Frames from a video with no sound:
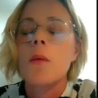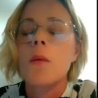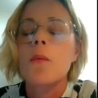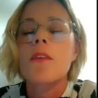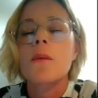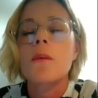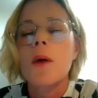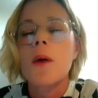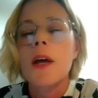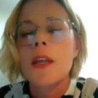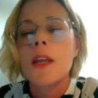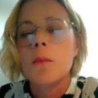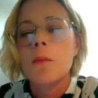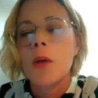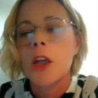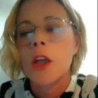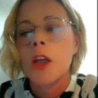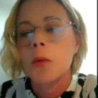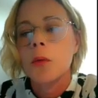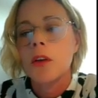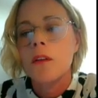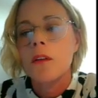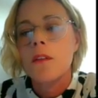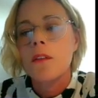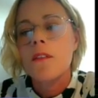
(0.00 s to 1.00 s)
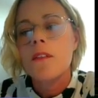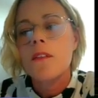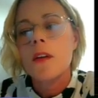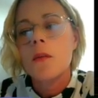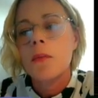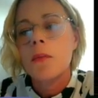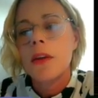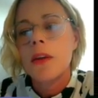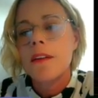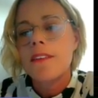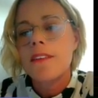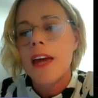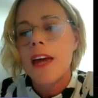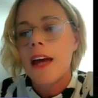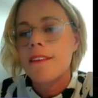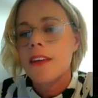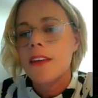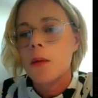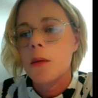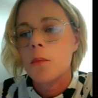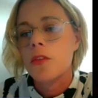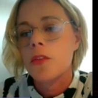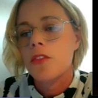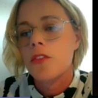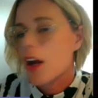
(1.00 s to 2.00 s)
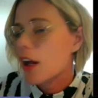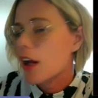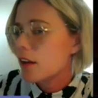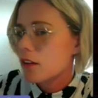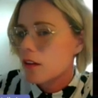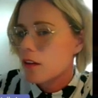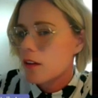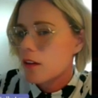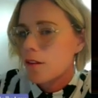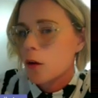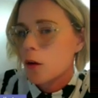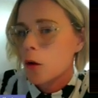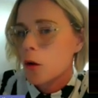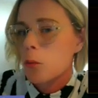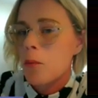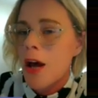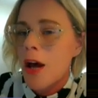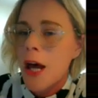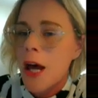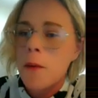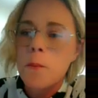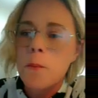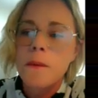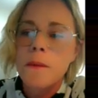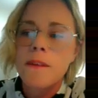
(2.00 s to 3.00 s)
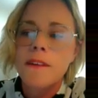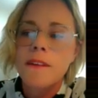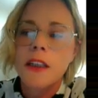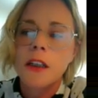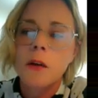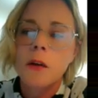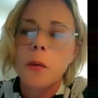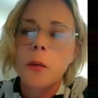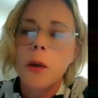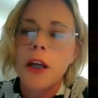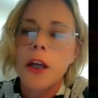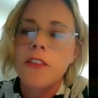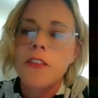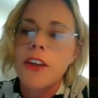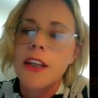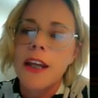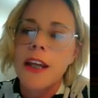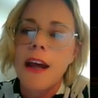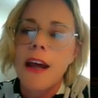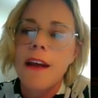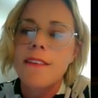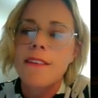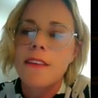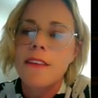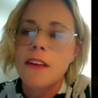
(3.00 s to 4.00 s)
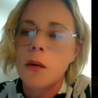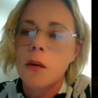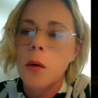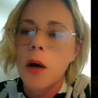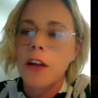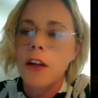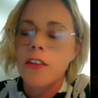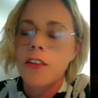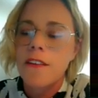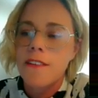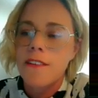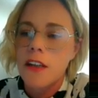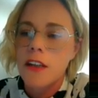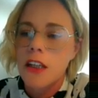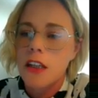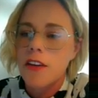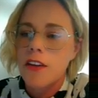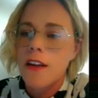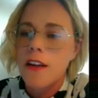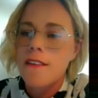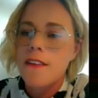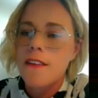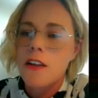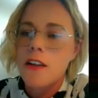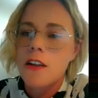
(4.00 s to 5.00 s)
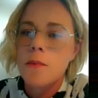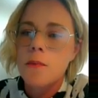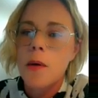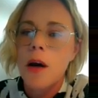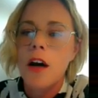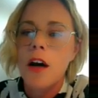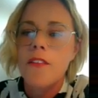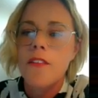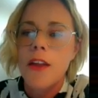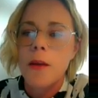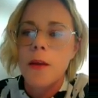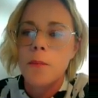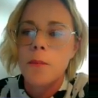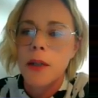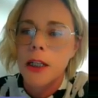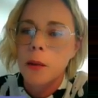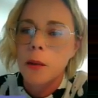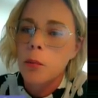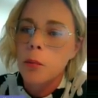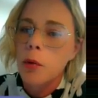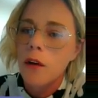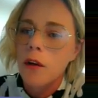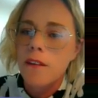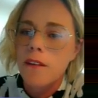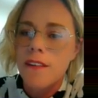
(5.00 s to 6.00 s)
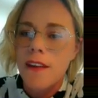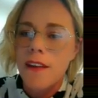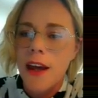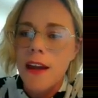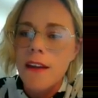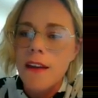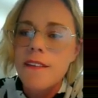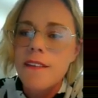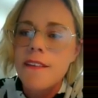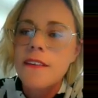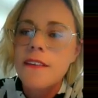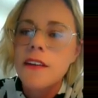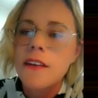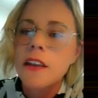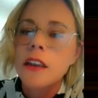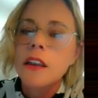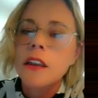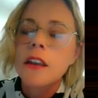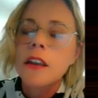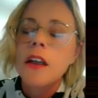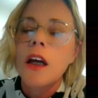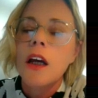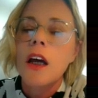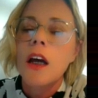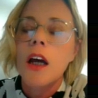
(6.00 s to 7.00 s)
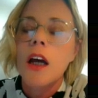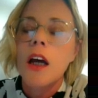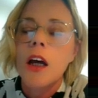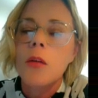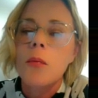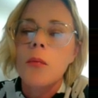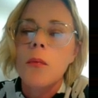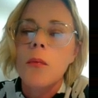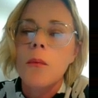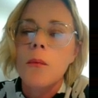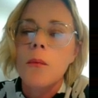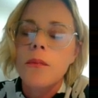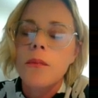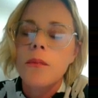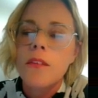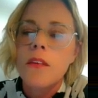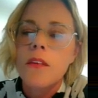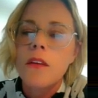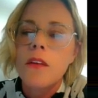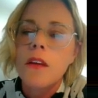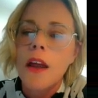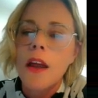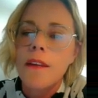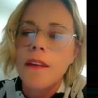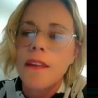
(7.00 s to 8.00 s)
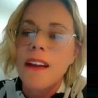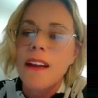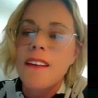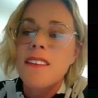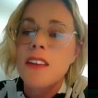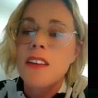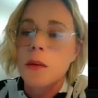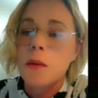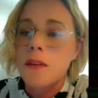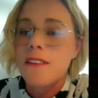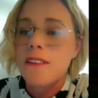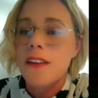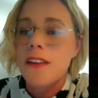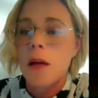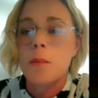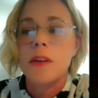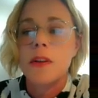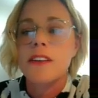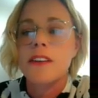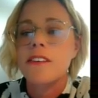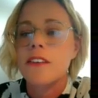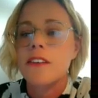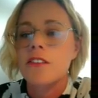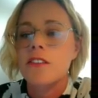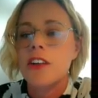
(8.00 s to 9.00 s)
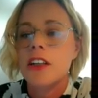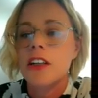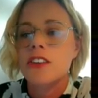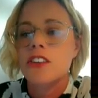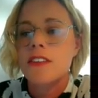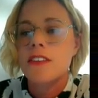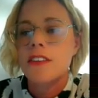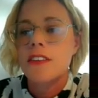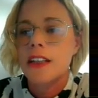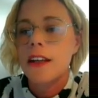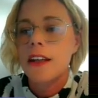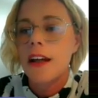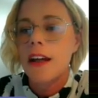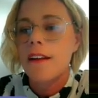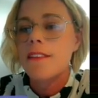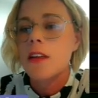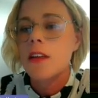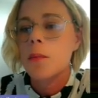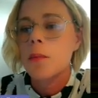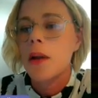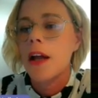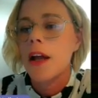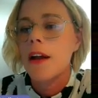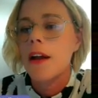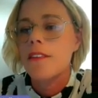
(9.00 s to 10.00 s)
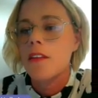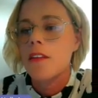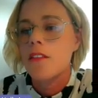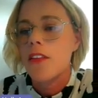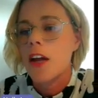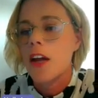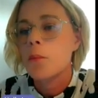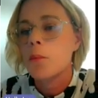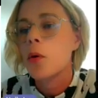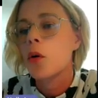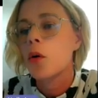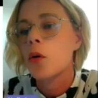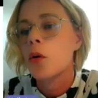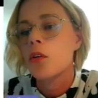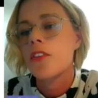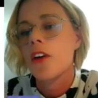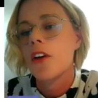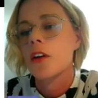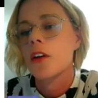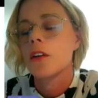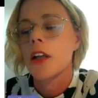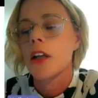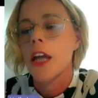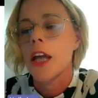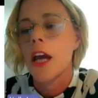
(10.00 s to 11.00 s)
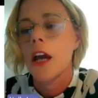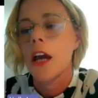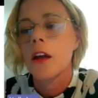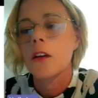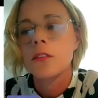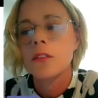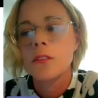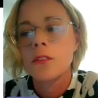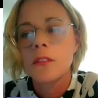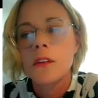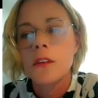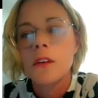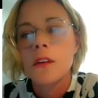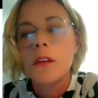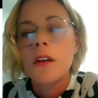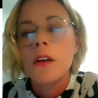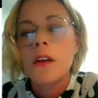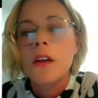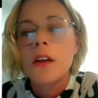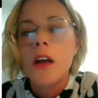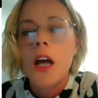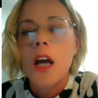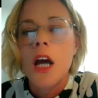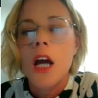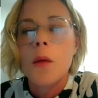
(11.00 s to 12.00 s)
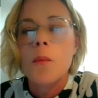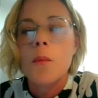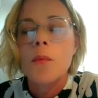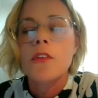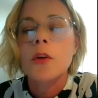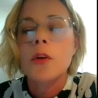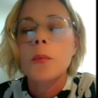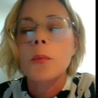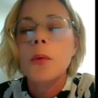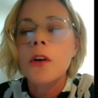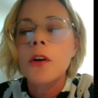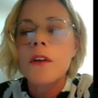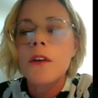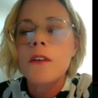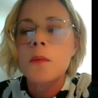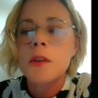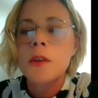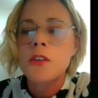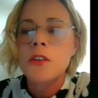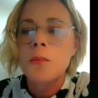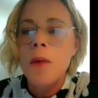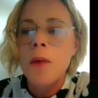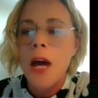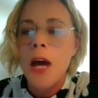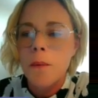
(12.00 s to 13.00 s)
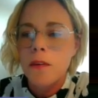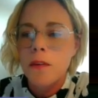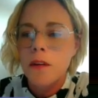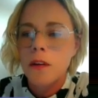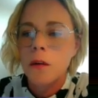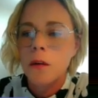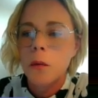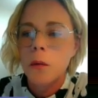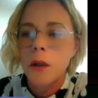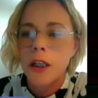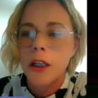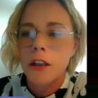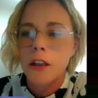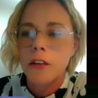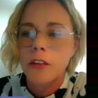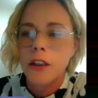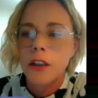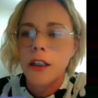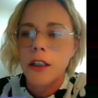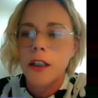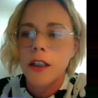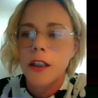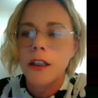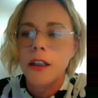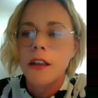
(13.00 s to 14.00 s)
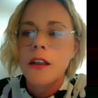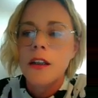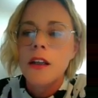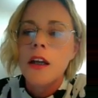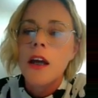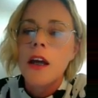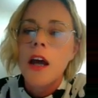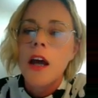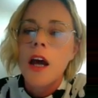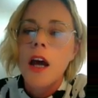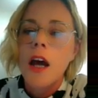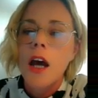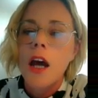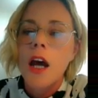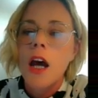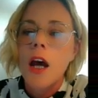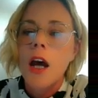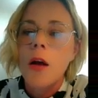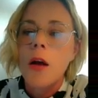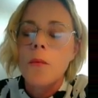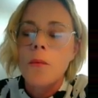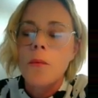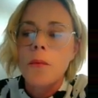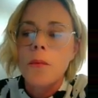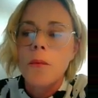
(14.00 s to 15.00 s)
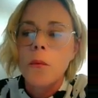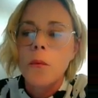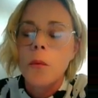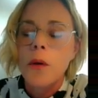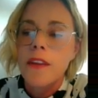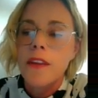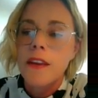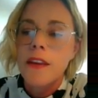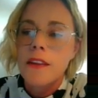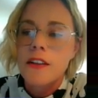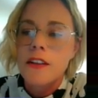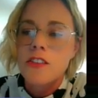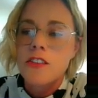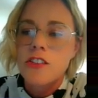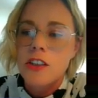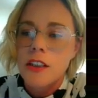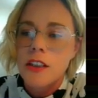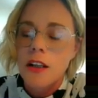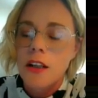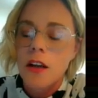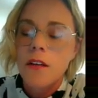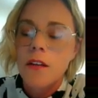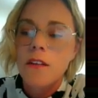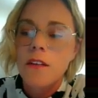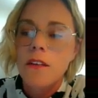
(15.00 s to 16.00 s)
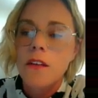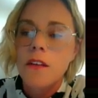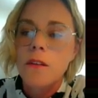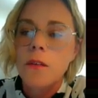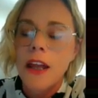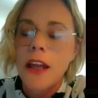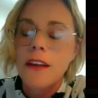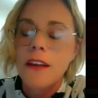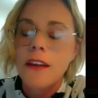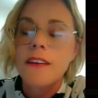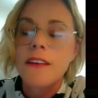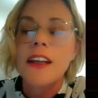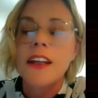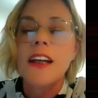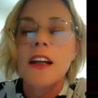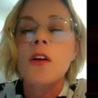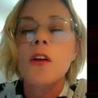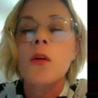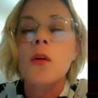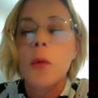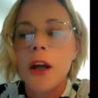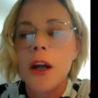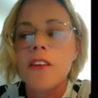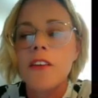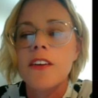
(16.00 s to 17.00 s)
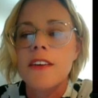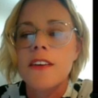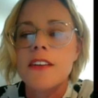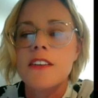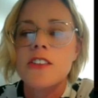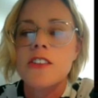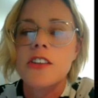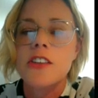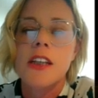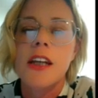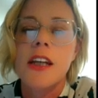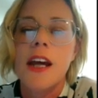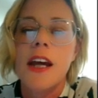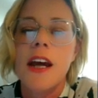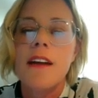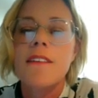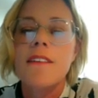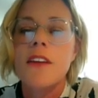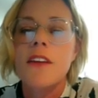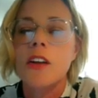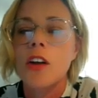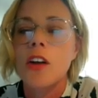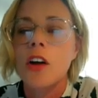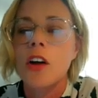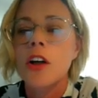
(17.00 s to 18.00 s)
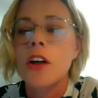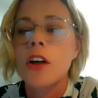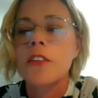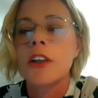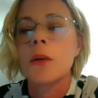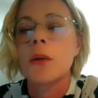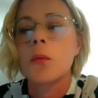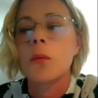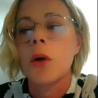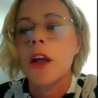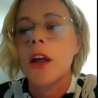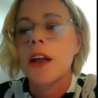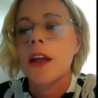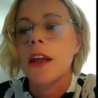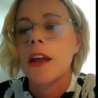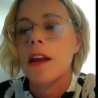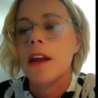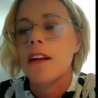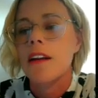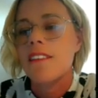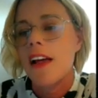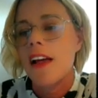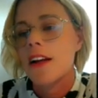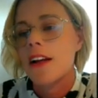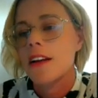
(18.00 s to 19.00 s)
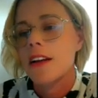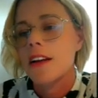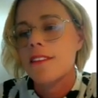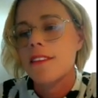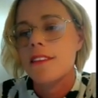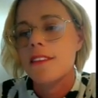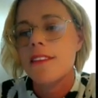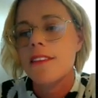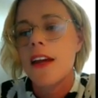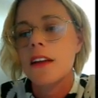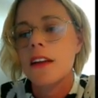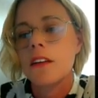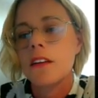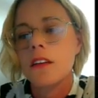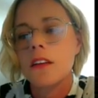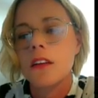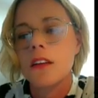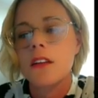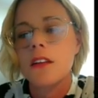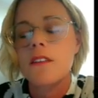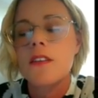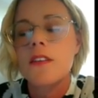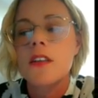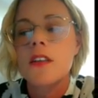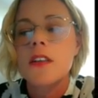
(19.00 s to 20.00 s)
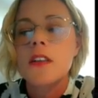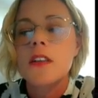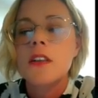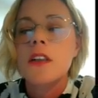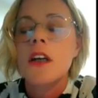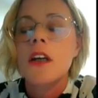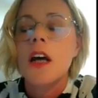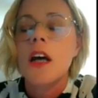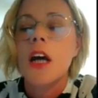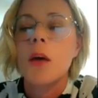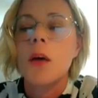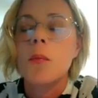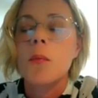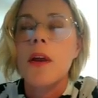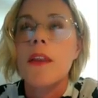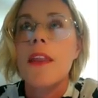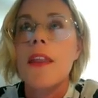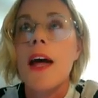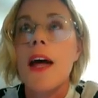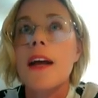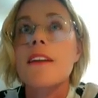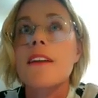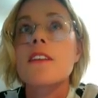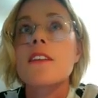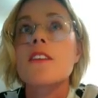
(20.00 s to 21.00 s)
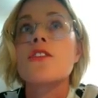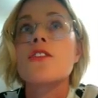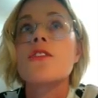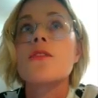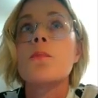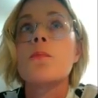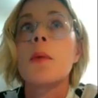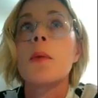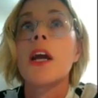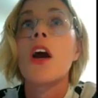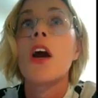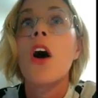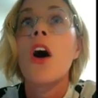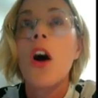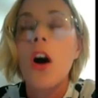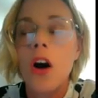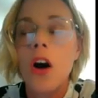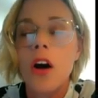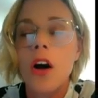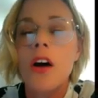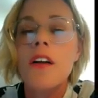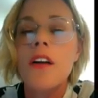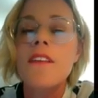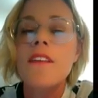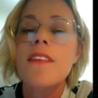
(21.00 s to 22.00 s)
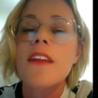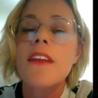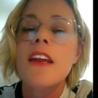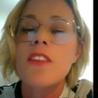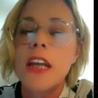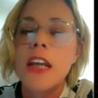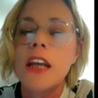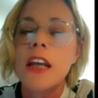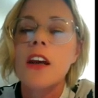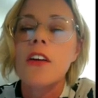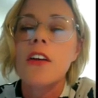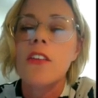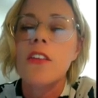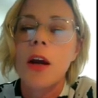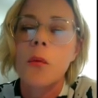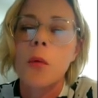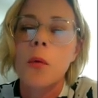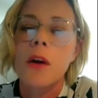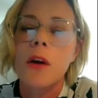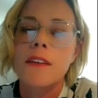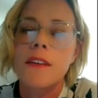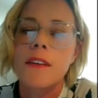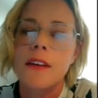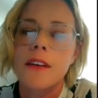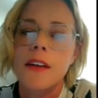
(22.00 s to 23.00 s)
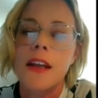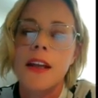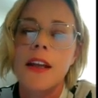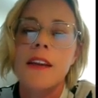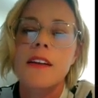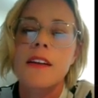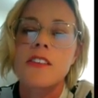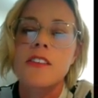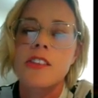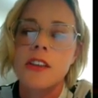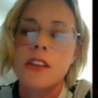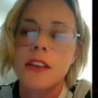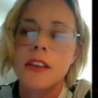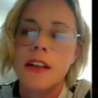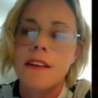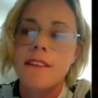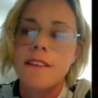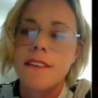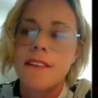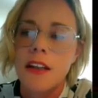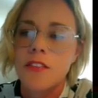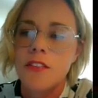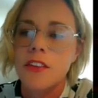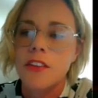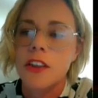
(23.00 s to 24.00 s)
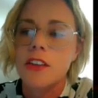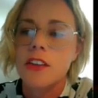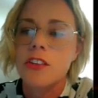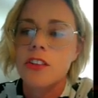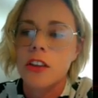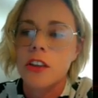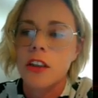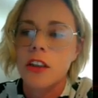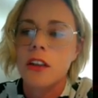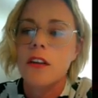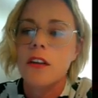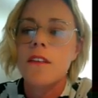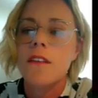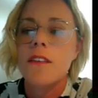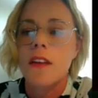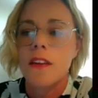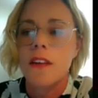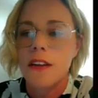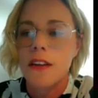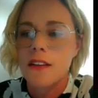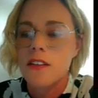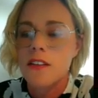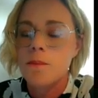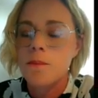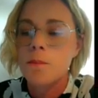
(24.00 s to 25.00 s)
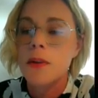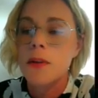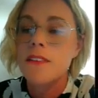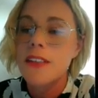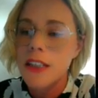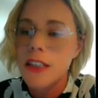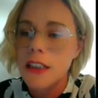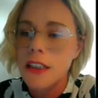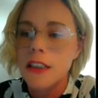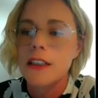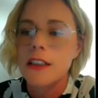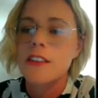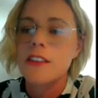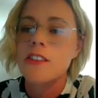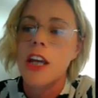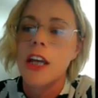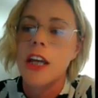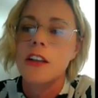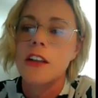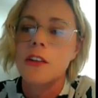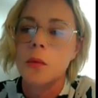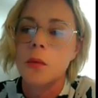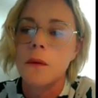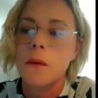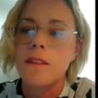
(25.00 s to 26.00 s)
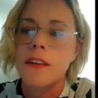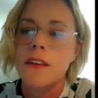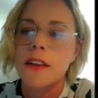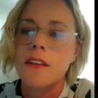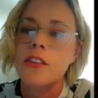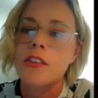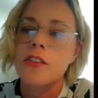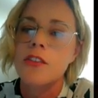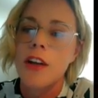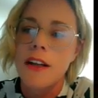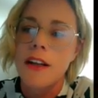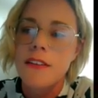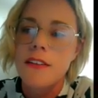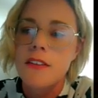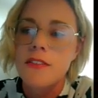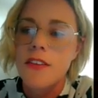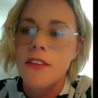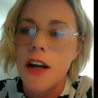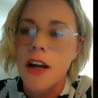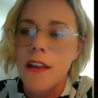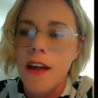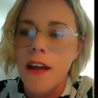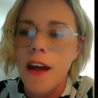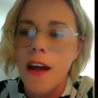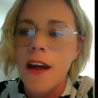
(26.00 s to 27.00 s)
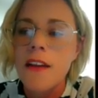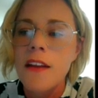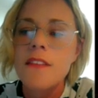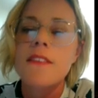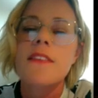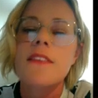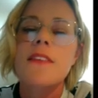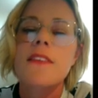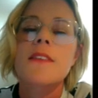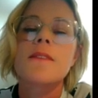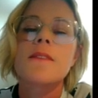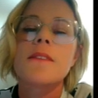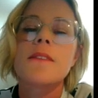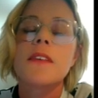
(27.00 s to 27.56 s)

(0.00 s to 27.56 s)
So at the moment, meter asset providers or MAPs can query the gas inquiry service as part of their billing process, and that's to establish the registered gas suppliers of their portfolio. The reports which MAPs can query within the that they can query the GES are not currently working exactly as intended, and that is because of incorrect wording in the GES definition. So this particular change will seek to rectify that.